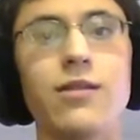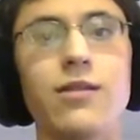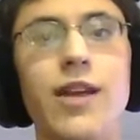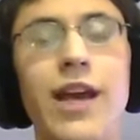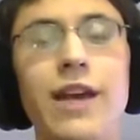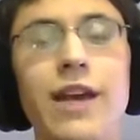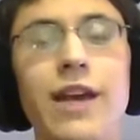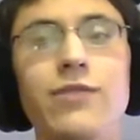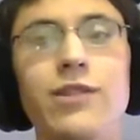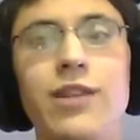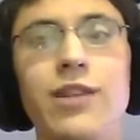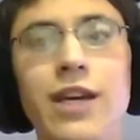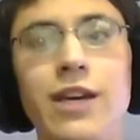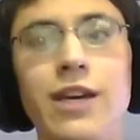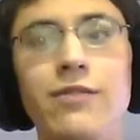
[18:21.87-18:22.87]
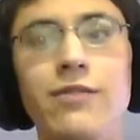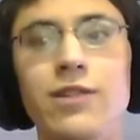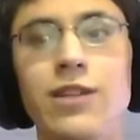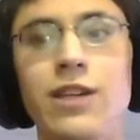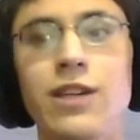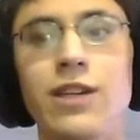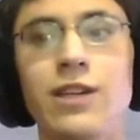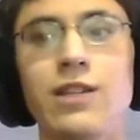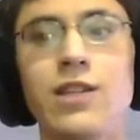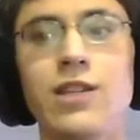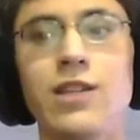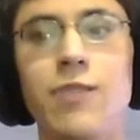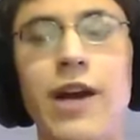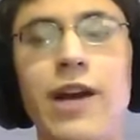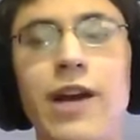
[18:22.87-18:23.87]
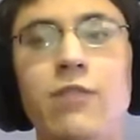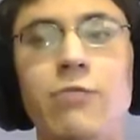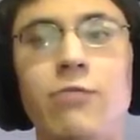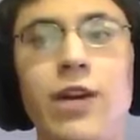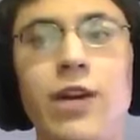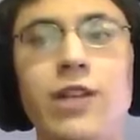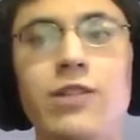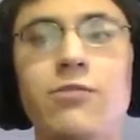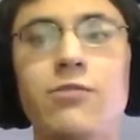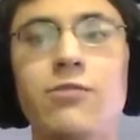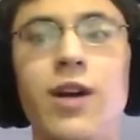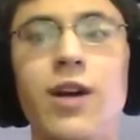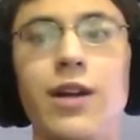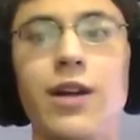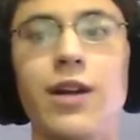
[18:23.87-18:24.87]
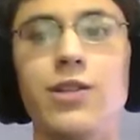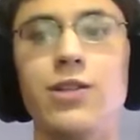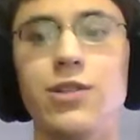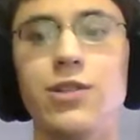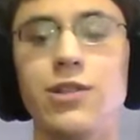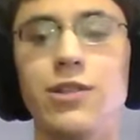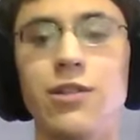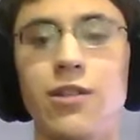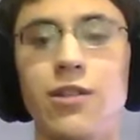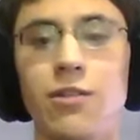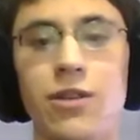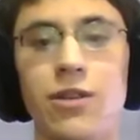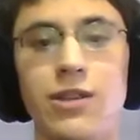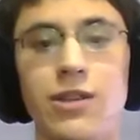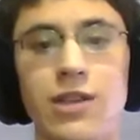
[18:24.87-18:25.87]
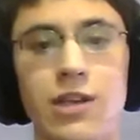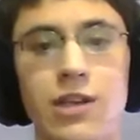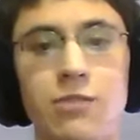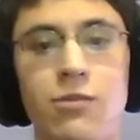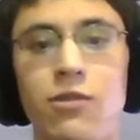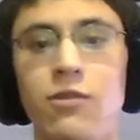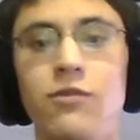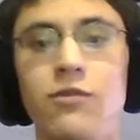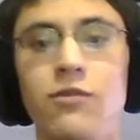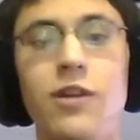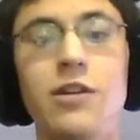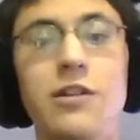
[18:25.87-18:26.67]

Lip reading: heavily inspired way too much the PlayStation Move.